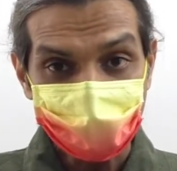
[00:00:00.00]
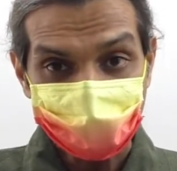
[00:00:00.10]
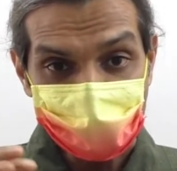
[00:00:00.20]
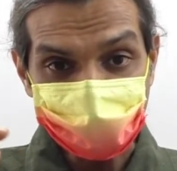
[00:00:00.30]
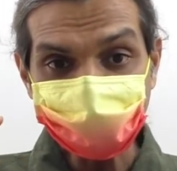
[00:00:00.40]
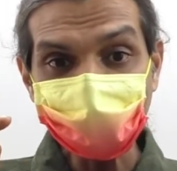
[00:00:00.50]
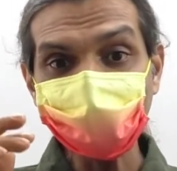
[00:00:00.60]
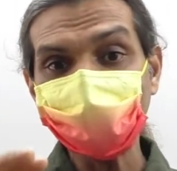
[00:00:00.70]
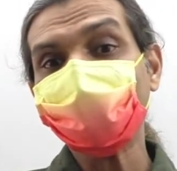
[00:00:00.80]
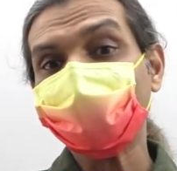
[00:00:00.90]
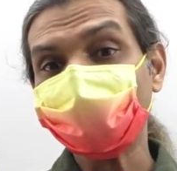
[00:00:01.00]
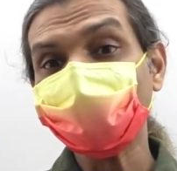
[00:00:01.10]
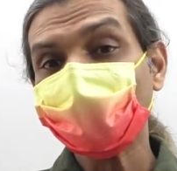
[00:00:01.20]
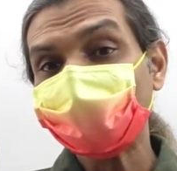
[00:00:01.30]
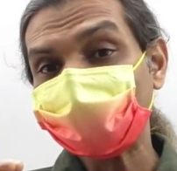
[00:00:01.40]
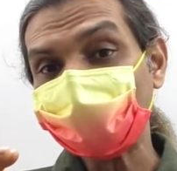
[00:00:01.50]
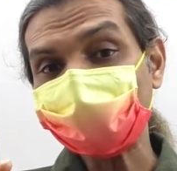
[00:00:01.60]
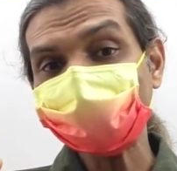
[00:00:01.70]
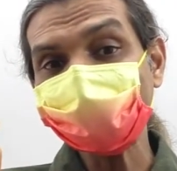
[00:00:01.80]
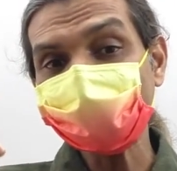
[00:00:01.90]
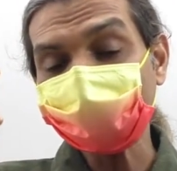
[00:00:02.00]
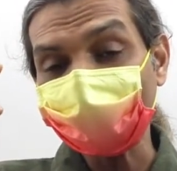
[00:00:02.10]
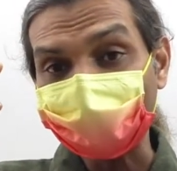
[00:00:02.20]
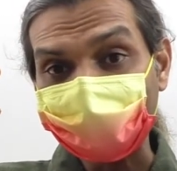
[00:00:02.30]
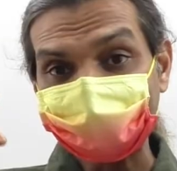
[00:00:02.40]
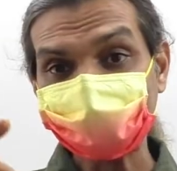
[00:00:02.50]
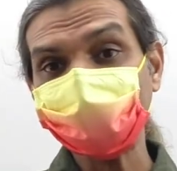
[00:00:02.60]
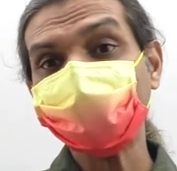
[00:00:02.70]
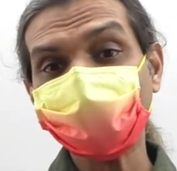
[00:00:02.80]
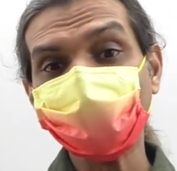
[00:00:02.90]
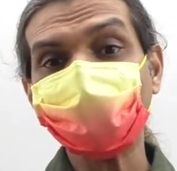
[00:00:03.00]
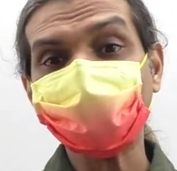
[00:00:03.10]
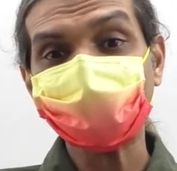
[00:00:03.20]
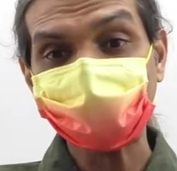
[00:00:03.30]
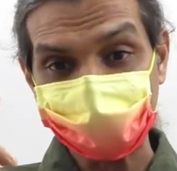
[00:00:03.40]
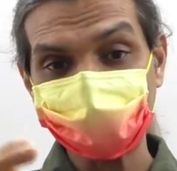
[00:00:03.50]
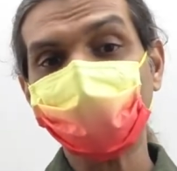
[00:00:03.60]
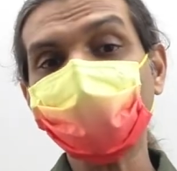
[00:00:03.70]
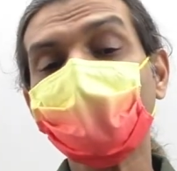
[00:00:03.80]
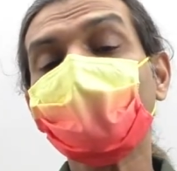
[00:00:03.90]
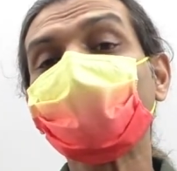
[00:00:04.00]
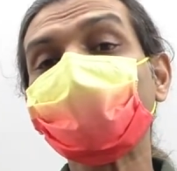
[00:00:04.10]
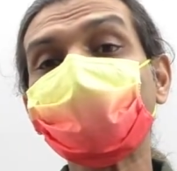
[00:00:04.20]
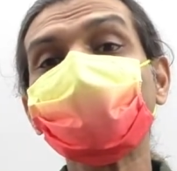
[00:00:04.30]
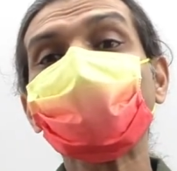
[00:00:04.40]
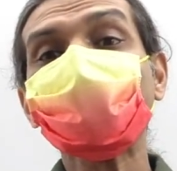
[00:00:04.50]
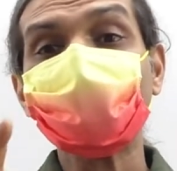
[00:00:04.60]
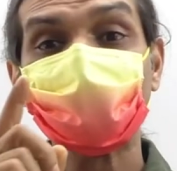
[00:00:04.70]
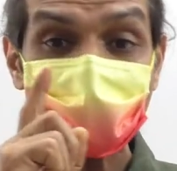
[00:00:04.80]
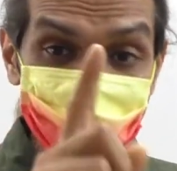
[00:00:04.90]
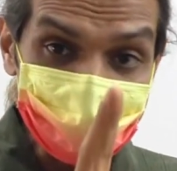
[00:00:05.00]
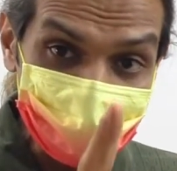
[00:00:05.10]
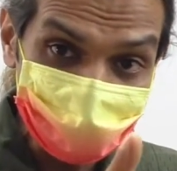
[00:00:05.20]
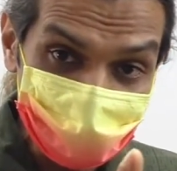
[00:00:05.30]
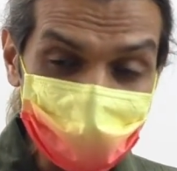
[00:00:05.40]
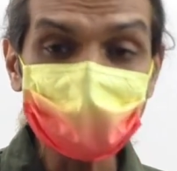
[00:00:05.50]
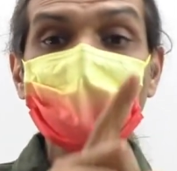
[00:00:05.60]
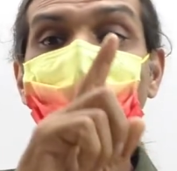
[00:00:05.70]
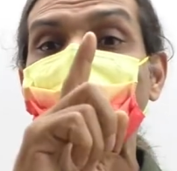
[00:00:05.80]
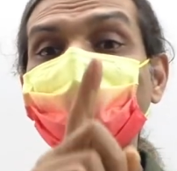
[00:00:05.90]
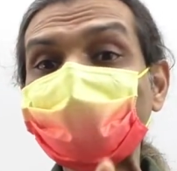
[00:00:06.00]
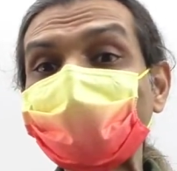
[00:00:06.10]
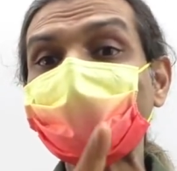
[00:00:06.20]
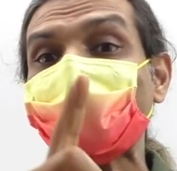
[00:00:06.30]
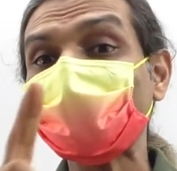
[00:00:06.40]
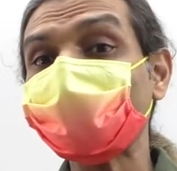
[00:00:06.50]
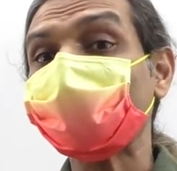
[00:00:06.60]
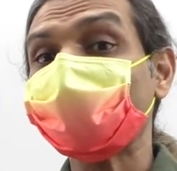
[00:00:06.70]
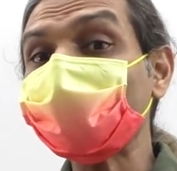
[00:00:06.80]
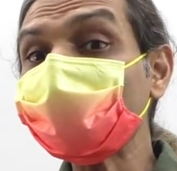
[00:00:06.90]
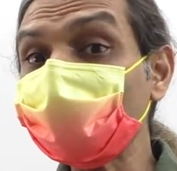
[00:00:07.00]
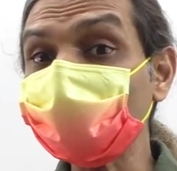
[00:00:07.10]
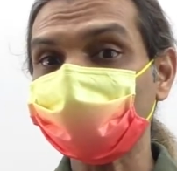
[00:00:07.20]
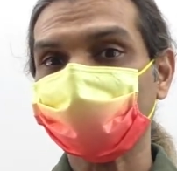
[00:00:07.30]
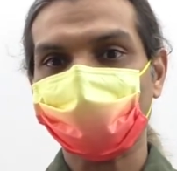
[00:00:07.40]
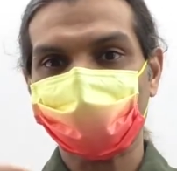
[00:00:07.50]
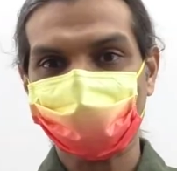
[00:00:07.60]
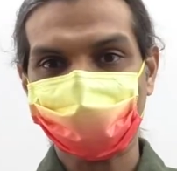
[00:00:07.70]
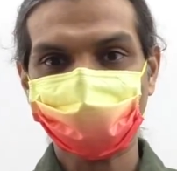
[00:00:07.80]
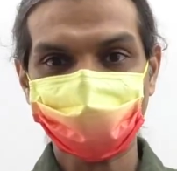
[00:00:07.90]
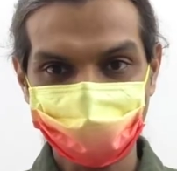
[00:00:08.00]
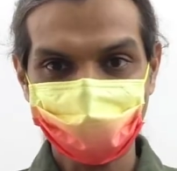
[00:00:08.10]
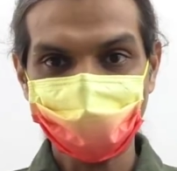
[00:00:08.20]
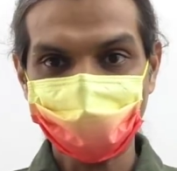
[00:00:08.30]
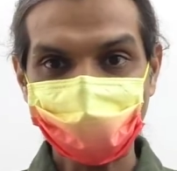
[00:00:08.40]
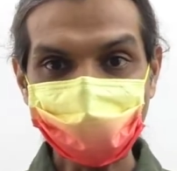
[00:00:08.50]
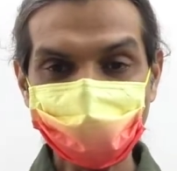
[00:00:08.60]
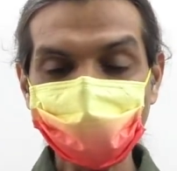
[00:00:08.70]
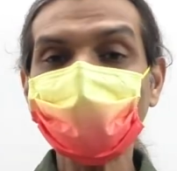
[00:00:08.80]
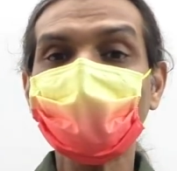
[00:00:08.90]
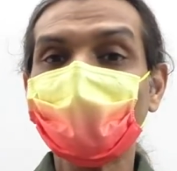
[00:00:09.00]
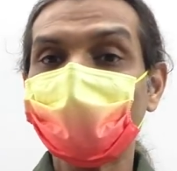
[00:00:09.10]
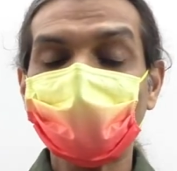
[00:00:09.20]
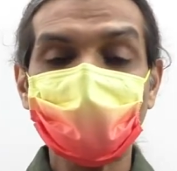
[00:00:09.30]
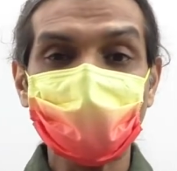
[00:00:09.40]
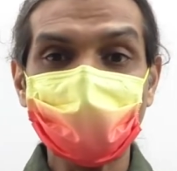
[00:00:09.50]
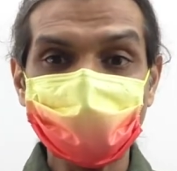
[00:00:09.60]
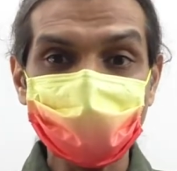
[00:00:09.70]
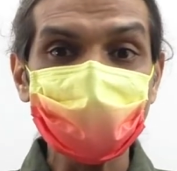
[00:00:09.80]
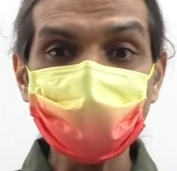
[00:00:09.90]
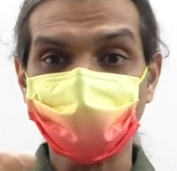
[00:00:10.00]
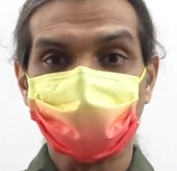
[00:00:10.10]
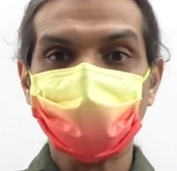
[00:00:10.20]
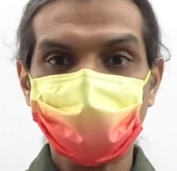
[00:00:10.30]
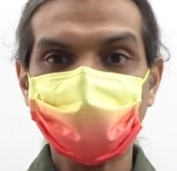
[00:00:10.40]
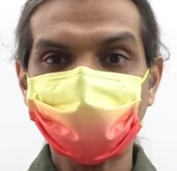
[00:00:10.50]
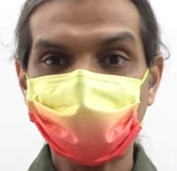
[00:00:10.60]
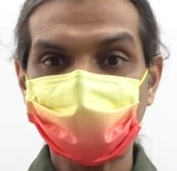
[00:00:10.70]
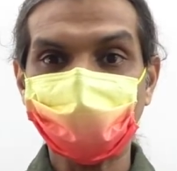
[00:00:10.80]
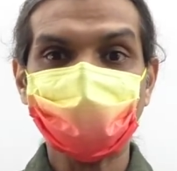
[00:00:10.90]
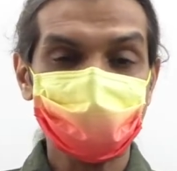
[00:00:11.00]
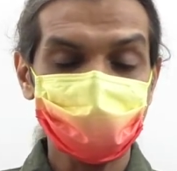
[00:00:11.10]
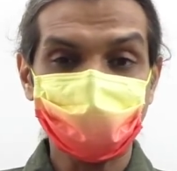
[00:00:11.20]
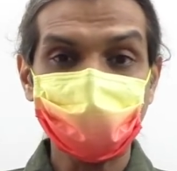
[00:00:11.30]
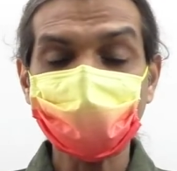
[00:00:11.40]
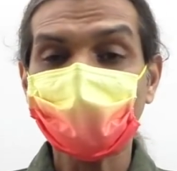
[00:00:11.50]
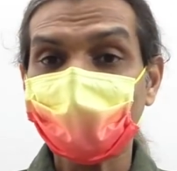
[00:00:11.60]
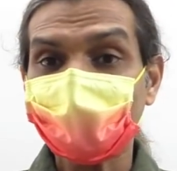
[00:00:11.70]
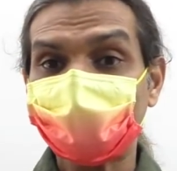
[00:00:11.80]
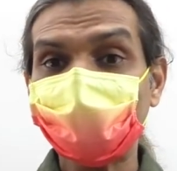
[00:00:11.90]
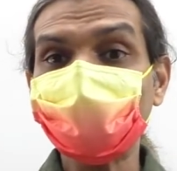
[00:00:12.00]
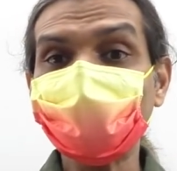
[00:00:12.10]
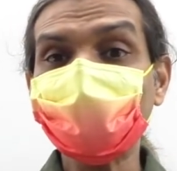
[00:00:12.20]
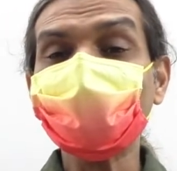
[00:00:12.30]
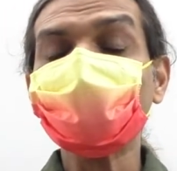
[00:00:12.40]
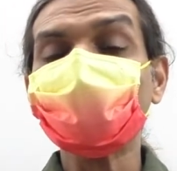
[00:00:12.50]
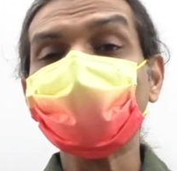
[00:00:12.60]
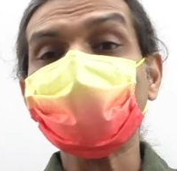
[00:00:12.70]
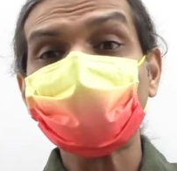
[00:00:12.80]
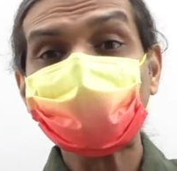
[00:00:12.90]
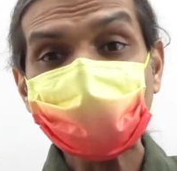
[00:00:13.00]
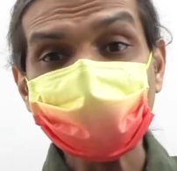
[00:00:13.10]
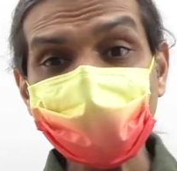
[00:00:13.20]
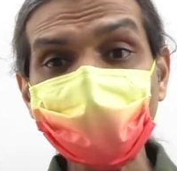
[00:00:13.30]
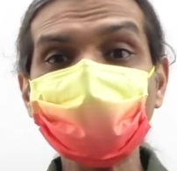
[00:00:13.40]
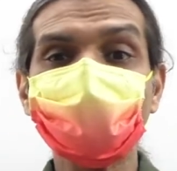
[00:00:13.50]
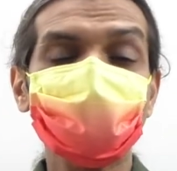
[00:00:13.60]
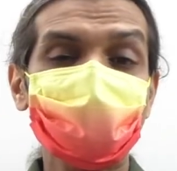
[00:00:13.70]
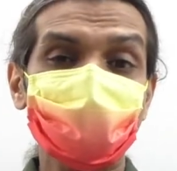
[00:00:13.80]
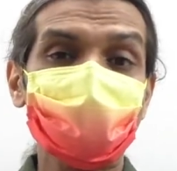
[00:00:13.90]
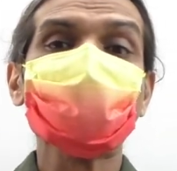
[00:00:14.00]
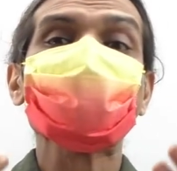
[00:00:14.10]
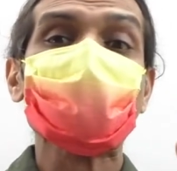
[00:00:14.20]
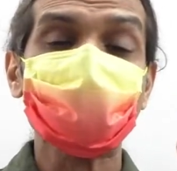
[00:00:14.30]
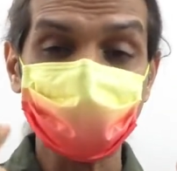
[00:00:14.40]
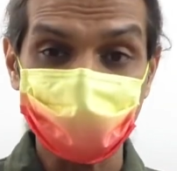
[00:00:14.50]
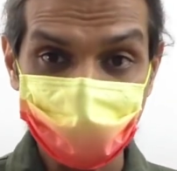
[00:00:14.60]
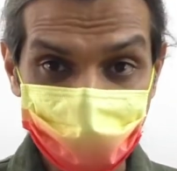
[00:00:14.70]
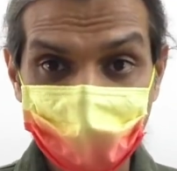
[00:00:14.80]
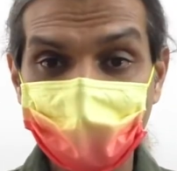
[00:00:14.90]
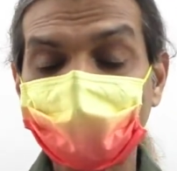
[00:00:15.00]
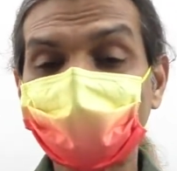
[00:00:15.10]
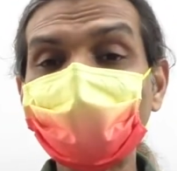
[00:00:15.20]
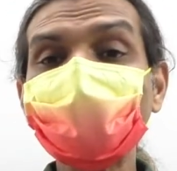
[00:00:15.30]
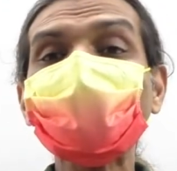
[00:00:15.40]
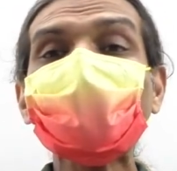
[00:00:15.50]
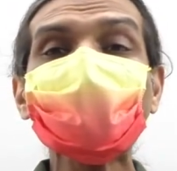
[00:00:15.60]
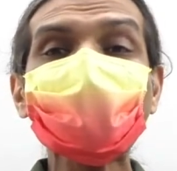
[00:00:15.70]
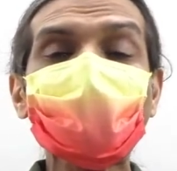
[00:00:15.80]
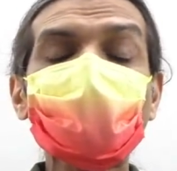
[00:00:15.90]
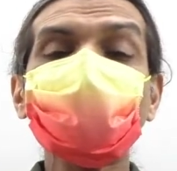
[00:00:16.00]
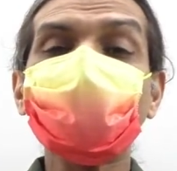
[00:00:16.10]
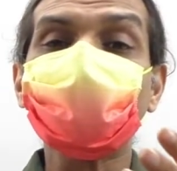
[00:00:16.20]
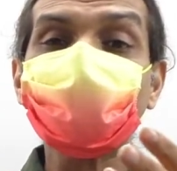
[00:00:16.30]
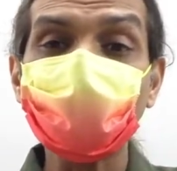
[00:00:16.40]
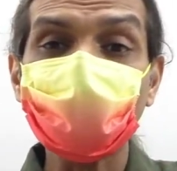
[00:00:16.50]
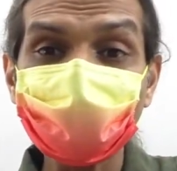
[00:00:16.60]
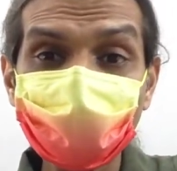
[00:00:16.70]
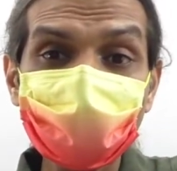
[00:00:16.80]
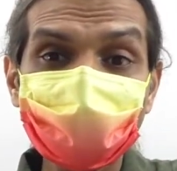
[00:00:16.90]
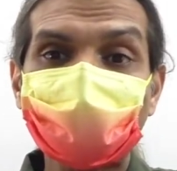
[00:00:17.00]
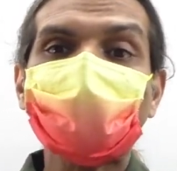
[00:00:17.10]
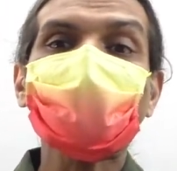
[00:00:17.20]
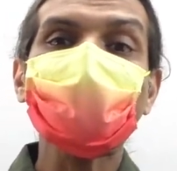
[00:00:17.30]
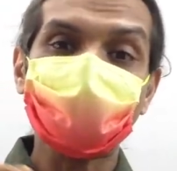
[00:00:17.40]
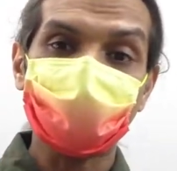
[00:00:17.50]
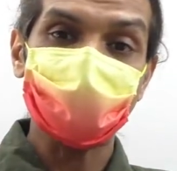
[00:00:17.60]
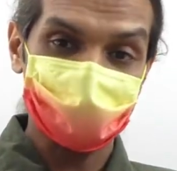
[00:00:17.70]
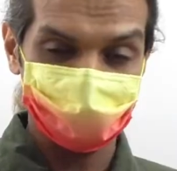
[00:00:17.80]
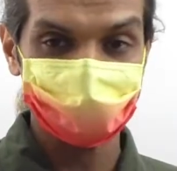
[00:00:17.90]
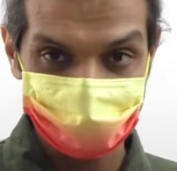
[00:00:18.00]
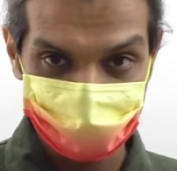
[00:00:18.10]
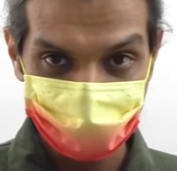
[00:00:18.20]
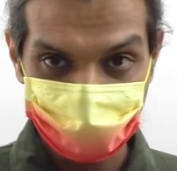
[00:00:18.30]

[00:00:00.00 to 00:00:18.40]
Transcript: Partial derivative focuses on differentiation of a function with respect to one variable, keeping the other variable constant. Let us see, let's say u is a function of x and y. When we differentiate with respect to x partially, we write it as dou u by dou x.